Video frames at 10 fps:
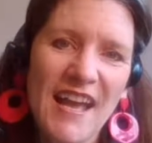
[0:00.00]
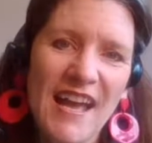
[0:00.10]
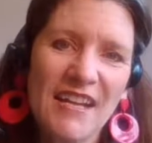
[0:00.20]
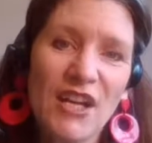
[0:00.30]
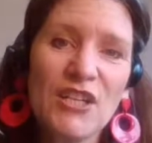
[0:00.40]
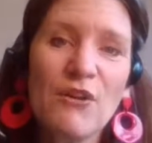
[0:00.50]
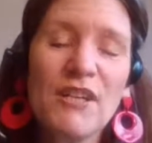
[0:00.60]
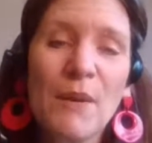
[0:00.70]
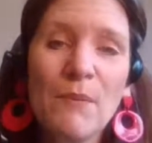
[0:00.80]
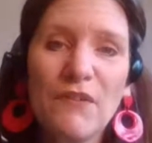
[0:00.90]
And I know a
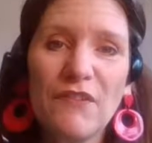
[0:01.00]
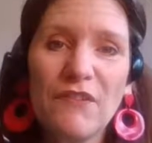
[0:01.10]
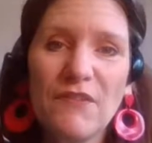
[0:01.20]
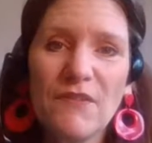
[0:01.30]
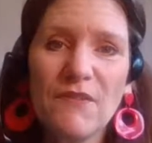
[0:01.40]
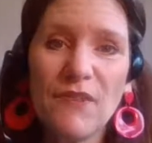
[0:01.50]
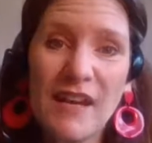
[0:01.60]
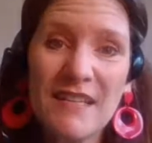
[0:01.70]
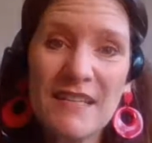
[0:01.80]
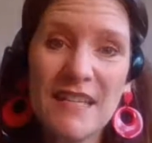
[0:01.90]
number of
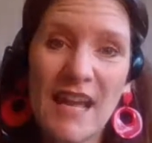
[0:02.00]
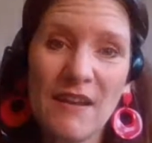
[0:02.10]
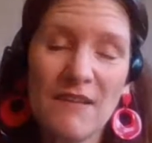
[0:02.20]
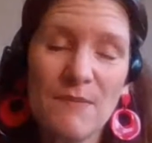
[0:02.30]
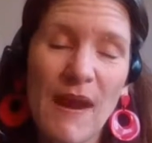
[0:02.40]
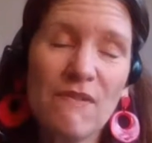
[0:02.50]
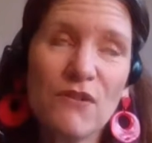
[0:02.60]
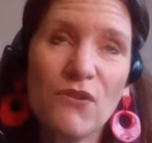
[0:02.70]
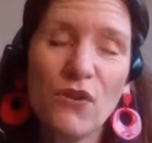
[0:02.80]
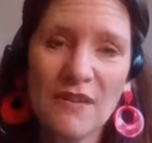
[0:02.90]
friends and
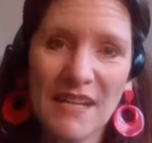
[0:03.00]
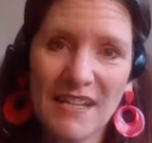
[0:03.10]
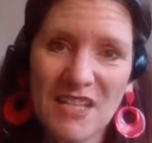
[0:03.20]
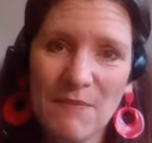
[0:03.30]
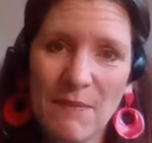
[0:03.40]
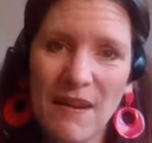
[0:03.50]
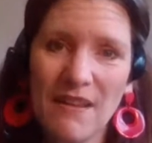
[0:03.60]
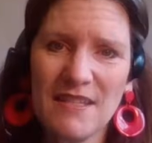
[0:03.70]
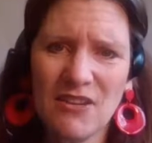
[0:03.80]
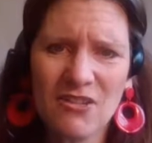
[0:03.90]
parents who contacted me about
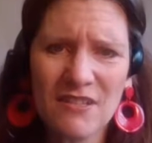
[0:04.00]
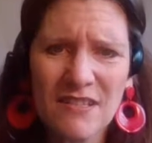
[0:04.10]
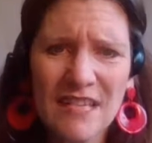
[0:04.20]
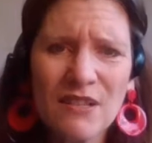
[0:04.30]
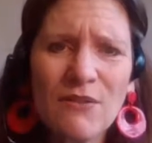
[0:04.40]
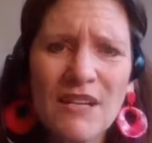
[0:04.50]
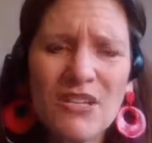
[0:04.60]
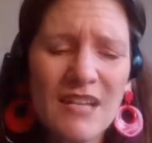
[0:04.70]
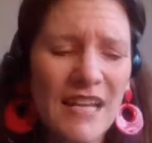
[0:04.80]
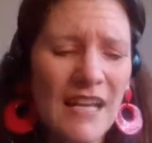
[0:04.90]
the sessions and said, oh,
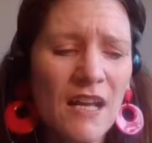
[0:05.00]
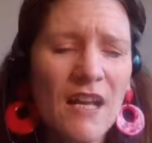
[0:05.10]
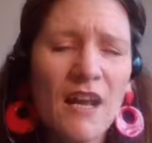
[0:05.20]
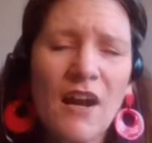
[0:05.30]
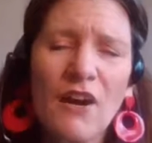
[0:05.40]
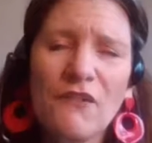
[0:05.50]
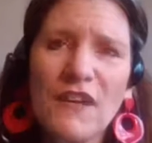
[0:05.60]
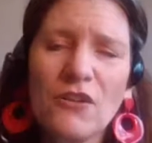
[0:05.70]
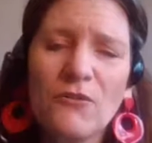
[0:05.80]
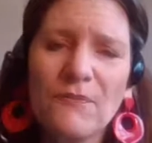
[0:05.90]
actually, I
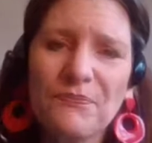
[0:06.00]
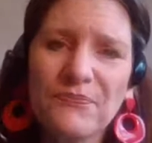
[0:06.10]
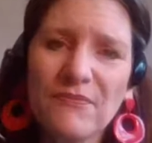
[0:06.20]
feel